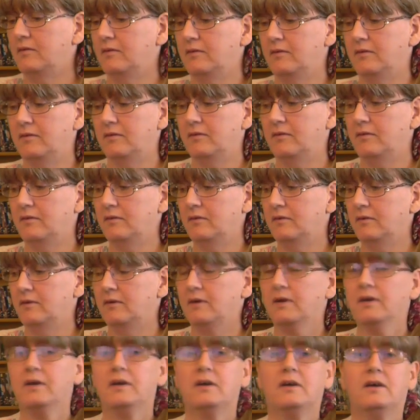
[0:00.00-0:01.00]

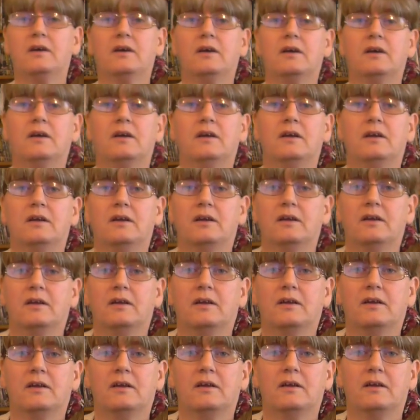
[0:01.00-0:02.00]

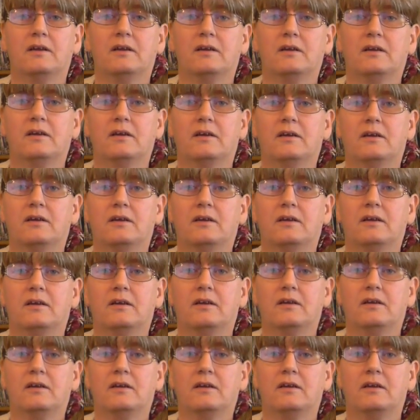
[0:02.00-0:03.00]

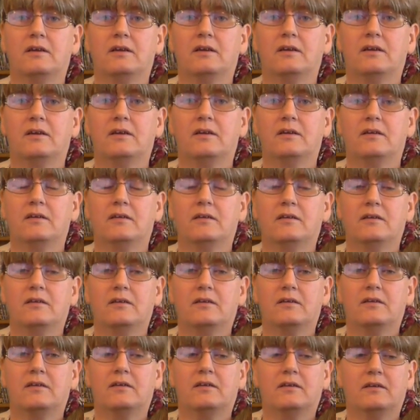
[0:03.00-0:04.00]

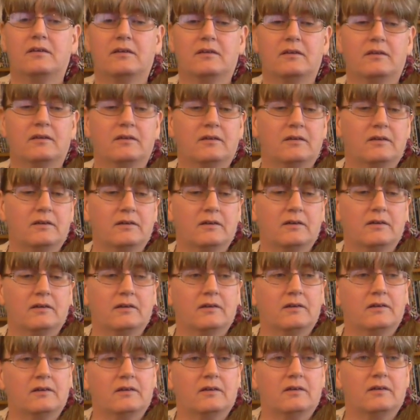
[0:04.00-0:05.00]

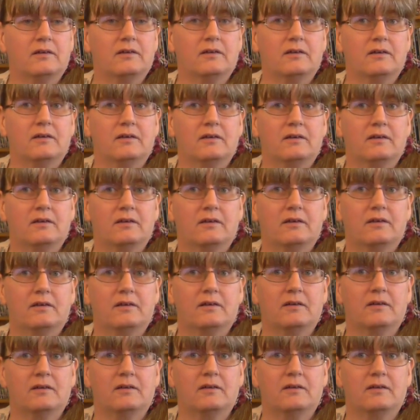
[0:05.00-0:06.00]

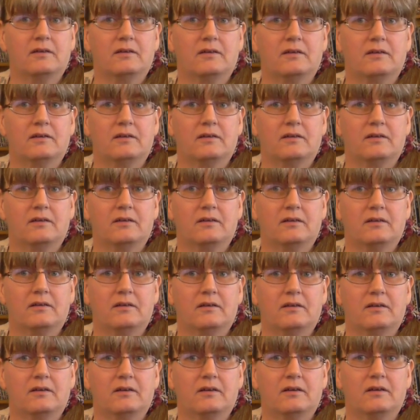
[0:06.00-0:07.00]

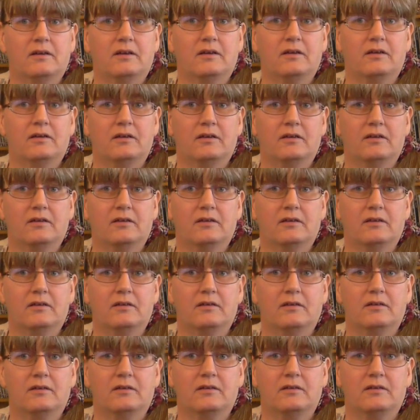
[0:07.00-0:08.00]
The person shown says nothing.